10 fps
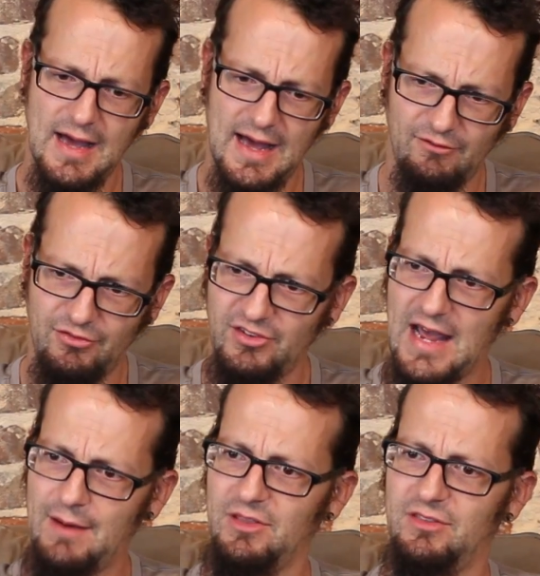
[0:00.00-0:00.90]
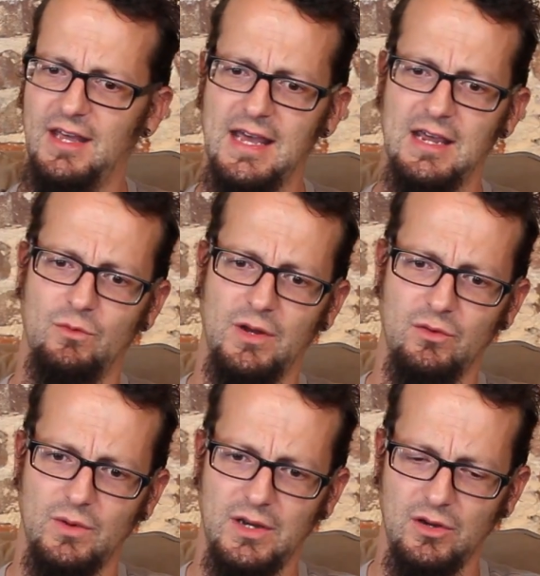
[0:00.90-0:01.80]
have Sabbath day, when
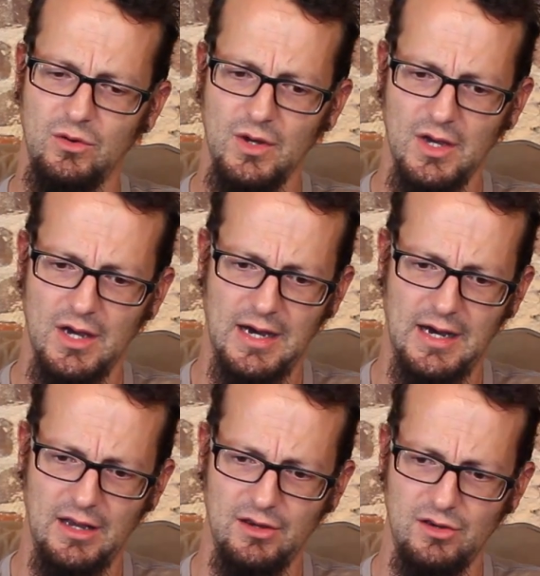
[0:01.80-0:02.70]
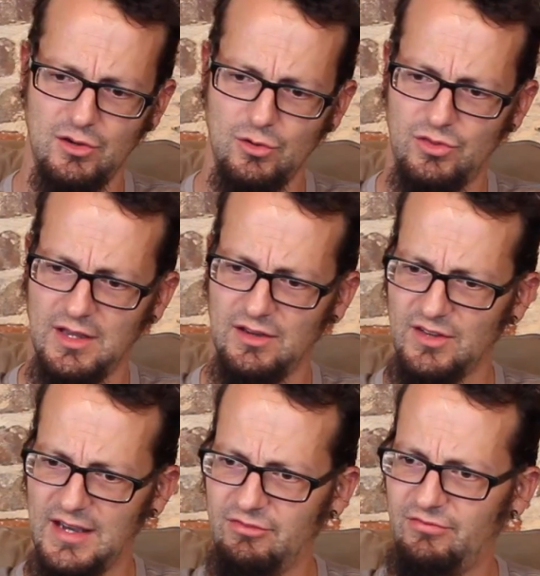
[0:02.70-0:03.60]
you do things
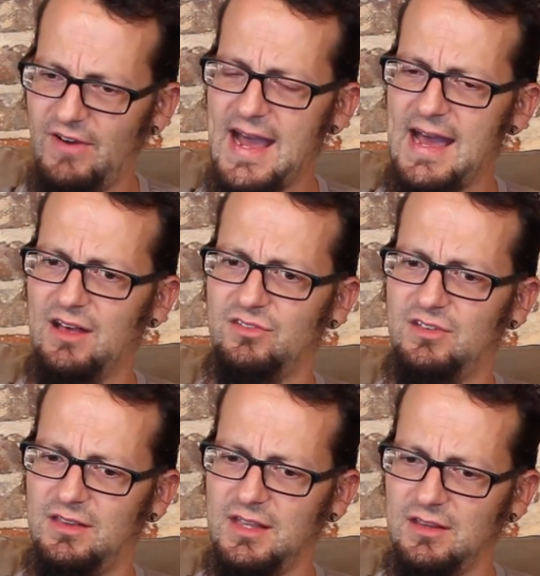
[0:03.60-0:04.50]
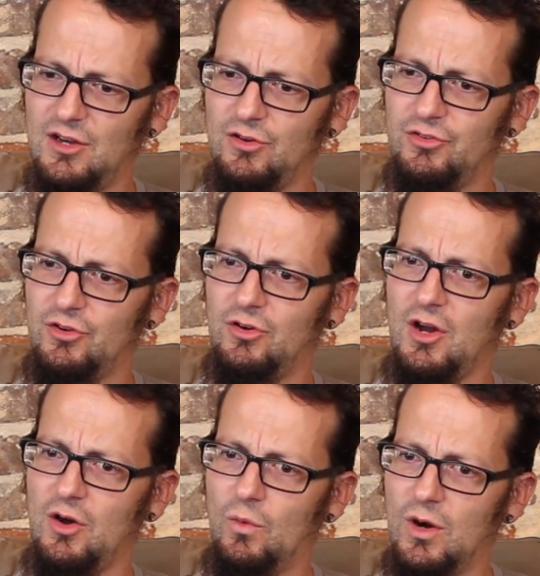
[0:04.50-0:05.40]
like fast, I think those are
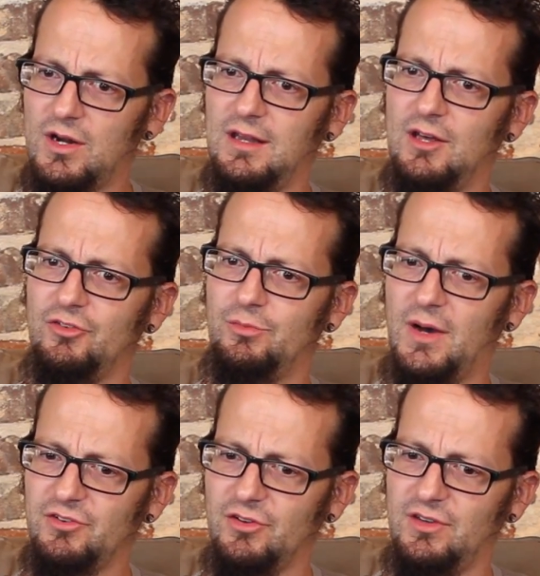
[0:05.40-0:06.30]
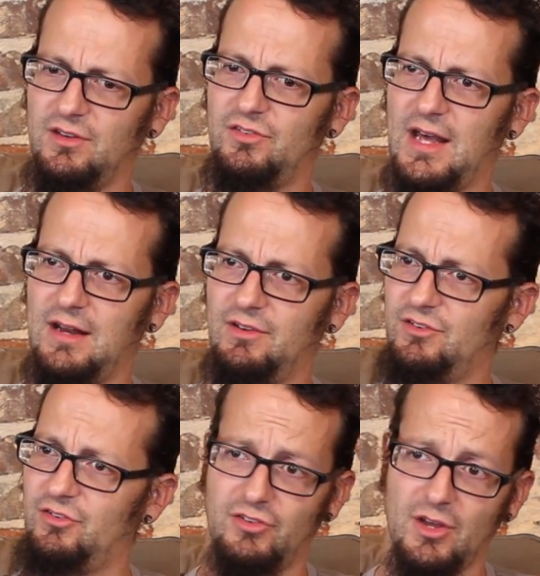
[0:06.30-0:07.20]
working those muscles inside of
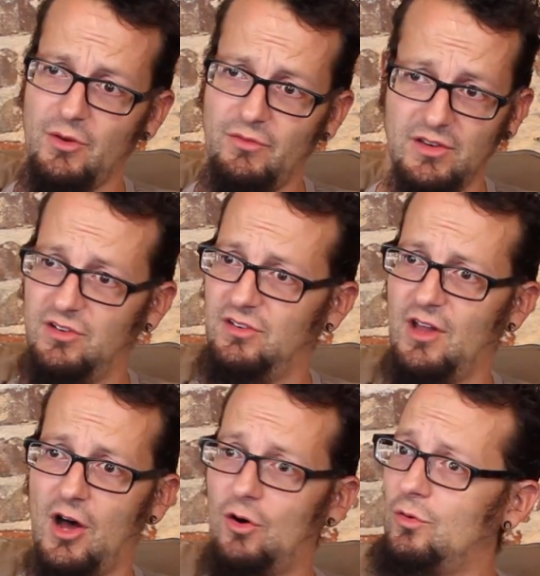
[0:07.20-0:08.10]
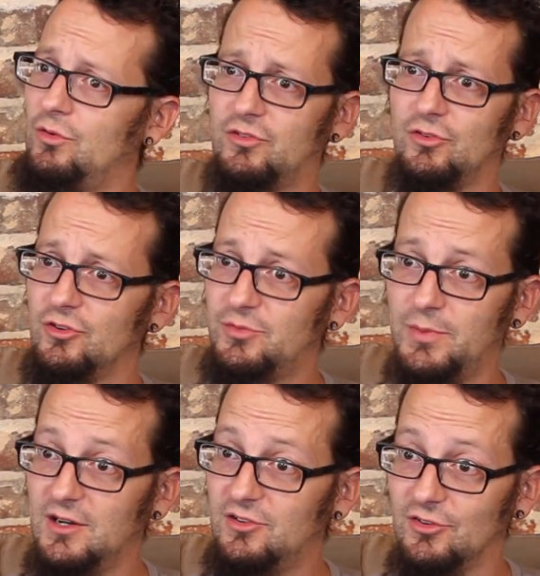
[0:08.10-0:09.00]
us. So some of it's just the old school
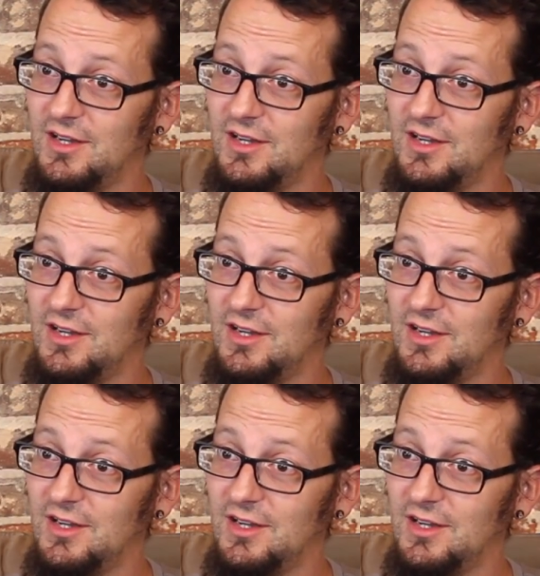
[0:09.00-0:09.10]
spiritual